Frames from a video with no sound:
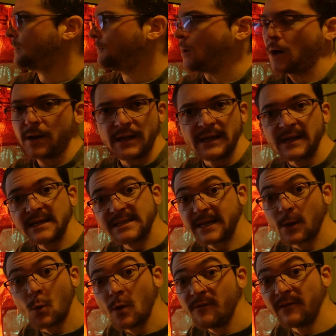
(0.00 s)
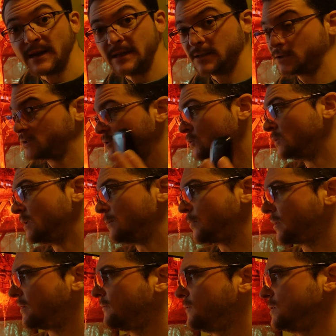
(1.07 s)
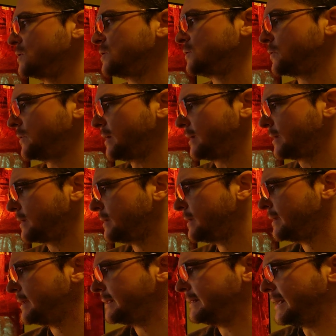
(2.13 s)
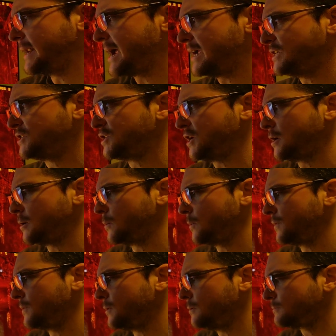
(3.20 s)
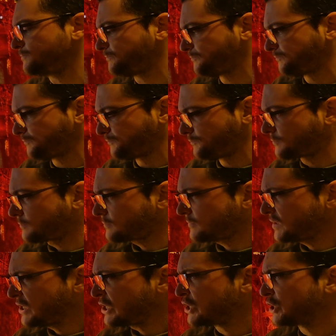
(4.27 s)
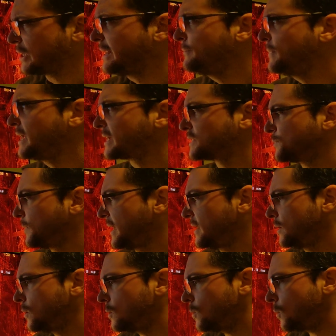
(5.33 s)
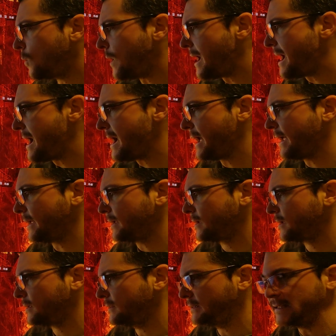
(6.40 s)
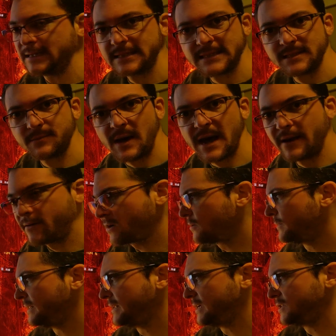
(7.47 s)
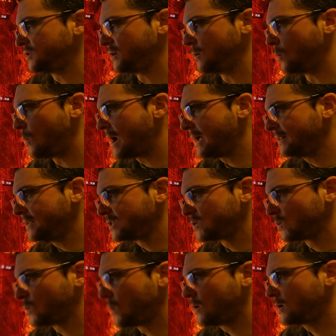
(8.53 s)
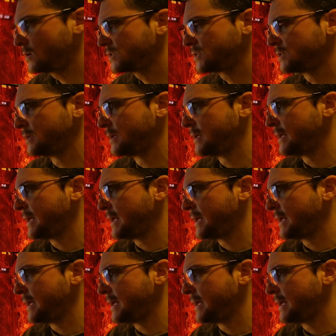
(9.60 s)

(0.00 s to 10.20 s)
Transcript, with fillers: But it is equivalent to the previous trick that I shared with you. So let me explain you why this is my recommendation on why this works